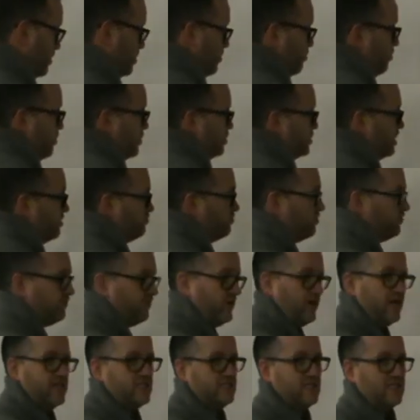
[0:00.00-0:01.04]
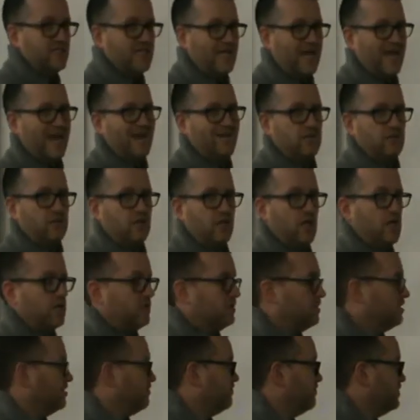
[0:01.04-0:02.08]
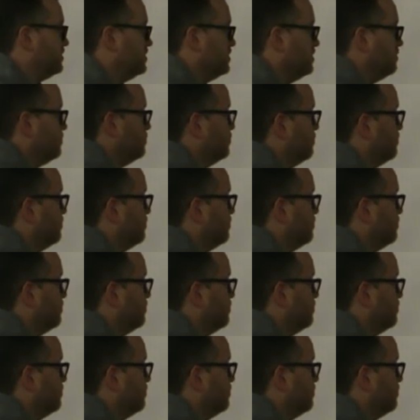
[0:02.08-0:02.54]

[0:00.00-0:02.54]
which I'll revise again at the end of the video.